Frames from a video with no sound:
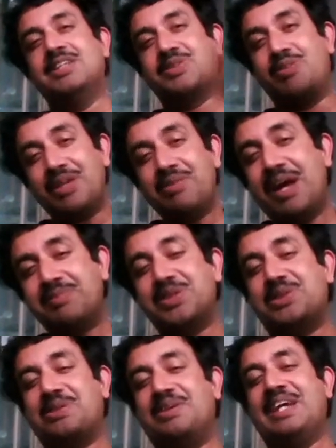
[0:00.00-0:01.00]
So what you have to
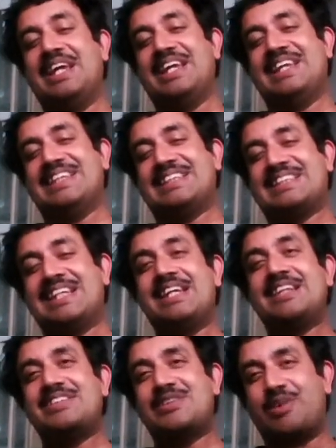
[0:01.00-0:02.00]
do is
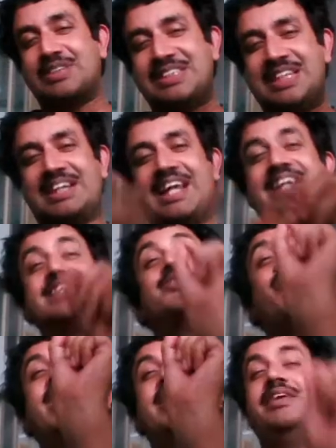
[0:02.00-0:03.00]
consider that as
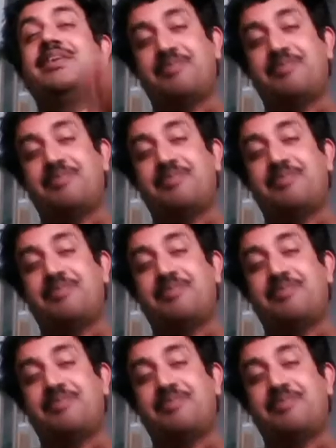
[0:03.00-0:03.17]
1.